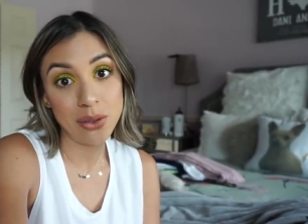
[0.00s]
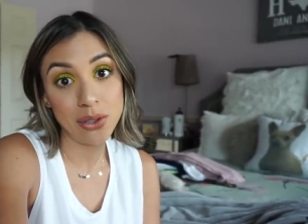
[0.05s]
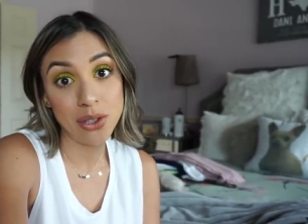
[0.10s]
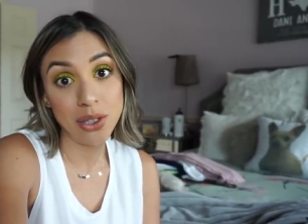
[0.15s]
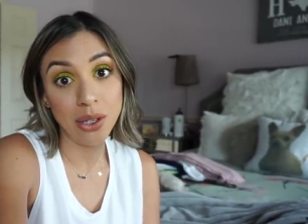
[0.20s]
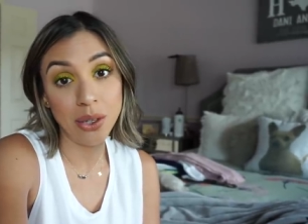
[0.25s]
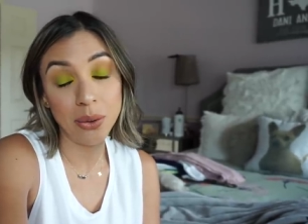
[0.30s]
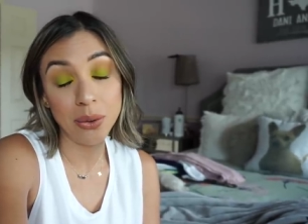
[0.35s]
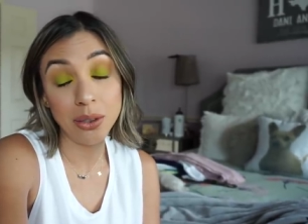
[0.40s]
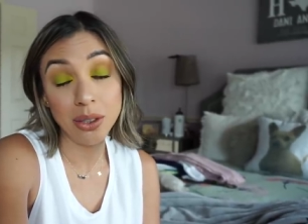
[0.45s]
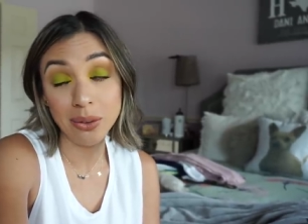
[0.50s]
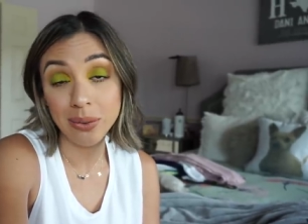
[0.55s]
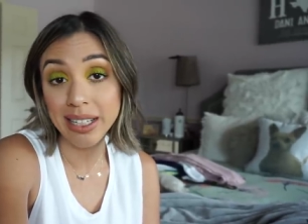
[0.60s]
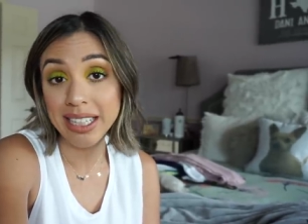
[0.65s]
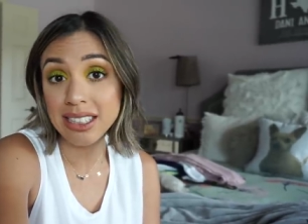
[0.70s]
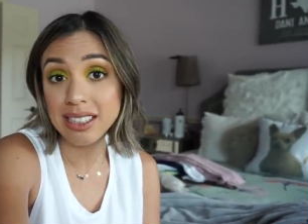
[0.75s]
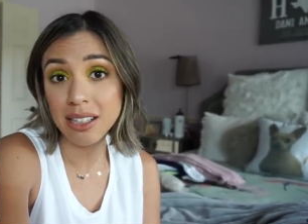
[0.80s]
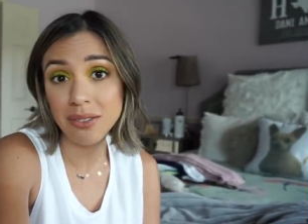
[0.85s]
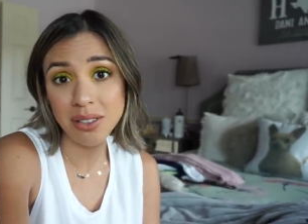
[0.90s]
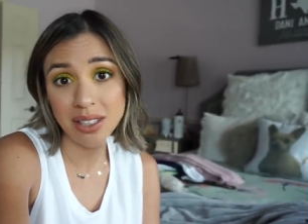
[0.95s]
So you
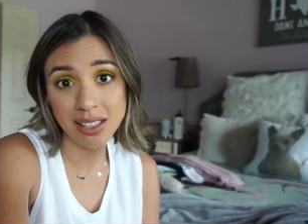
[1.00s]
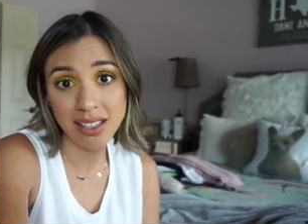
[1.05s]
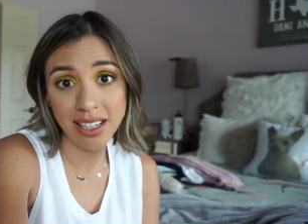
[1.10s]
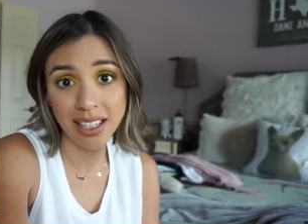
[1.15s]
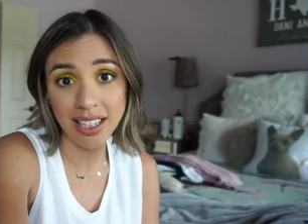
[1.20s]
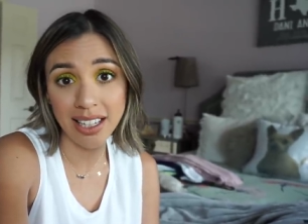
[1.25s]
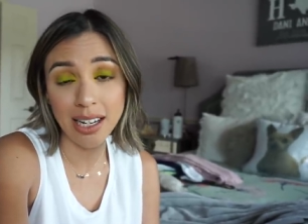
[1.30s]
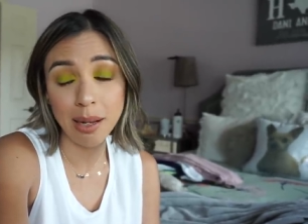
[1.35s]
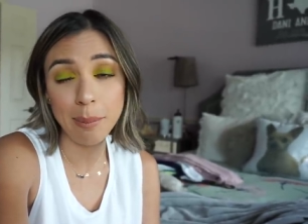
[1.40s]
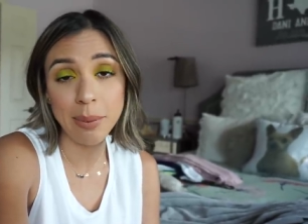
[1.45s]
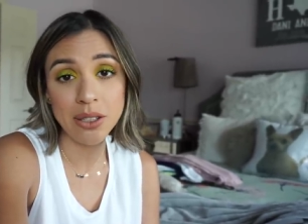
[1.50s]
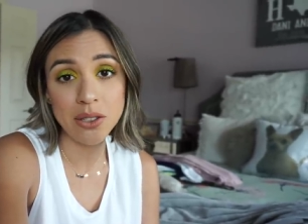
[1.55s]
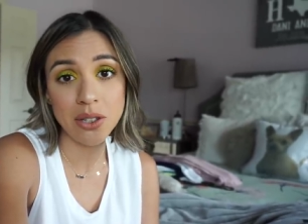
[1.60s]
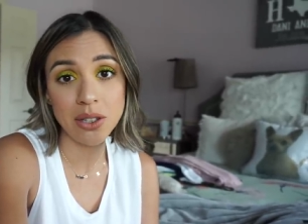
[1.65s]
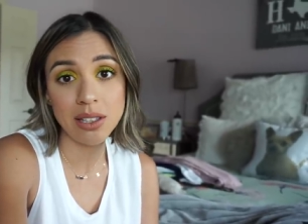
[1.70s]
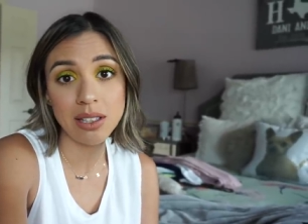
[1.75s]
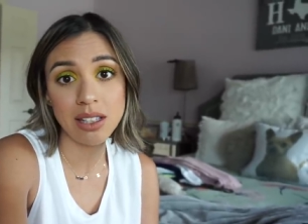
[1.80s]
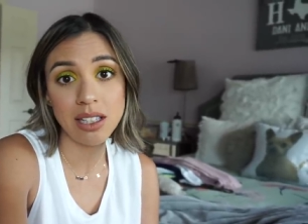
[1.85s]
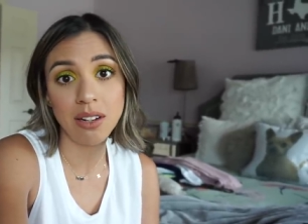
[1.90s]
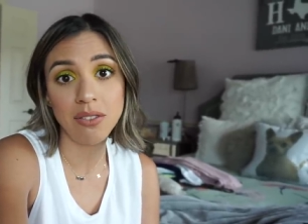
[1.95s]
guys have seen a bunch
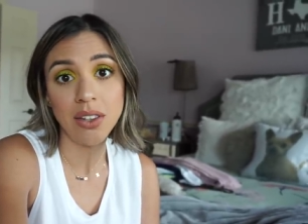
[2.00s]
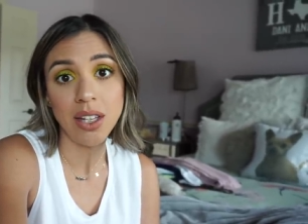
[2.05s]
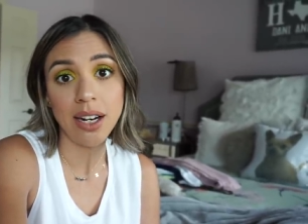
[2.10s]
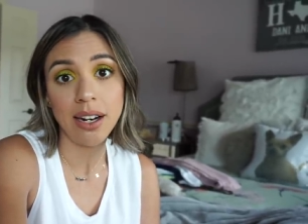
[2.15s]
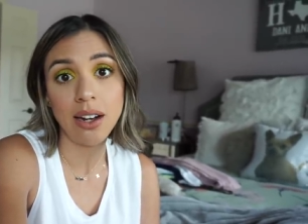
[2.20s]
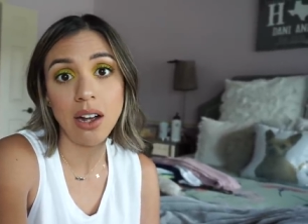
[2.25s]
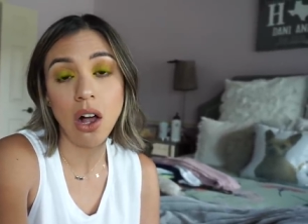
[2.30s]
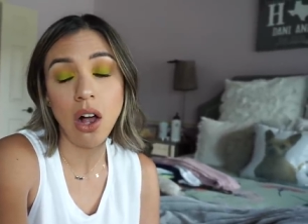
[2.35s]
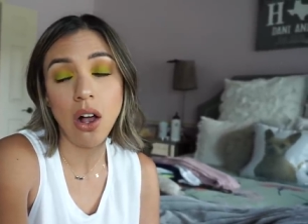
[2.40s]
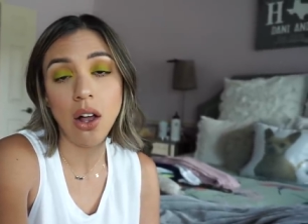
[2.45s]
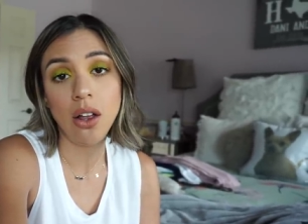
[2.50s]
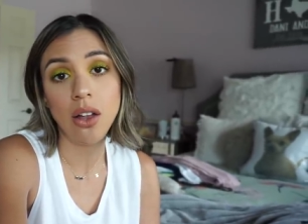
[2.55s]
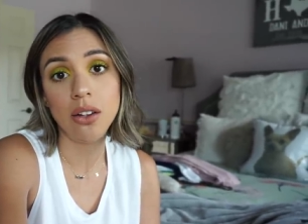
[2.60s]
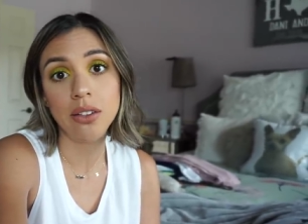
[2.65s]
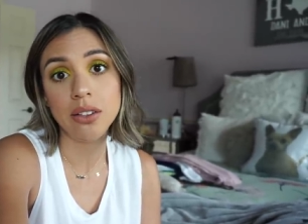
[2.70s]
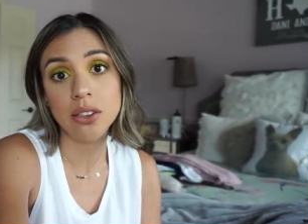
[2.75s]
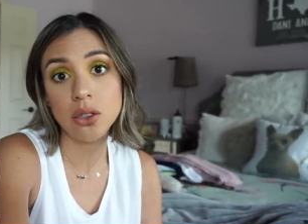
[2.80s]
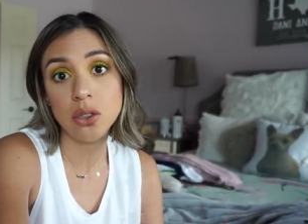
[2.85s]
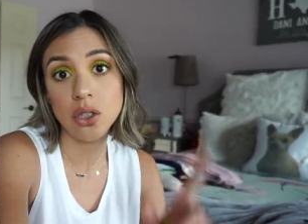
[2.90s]
of the stuff that I hauled